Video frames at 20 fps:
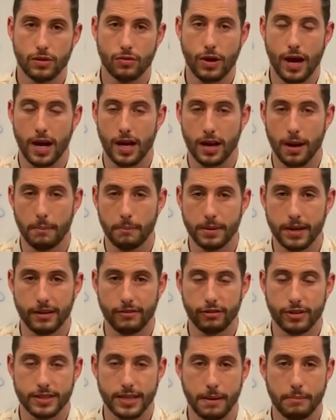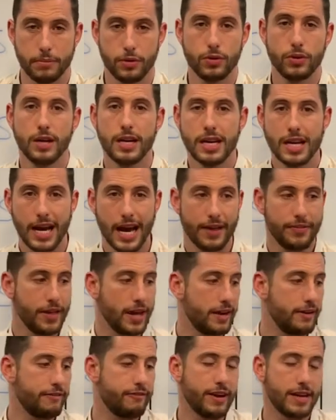create a company, for example, and
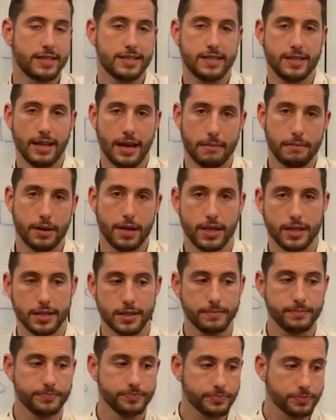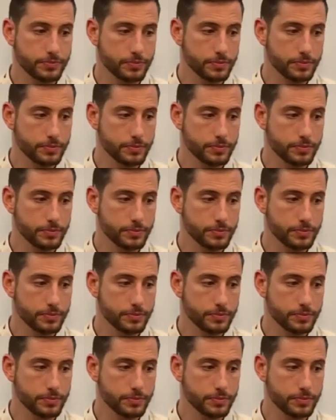then invest in that person.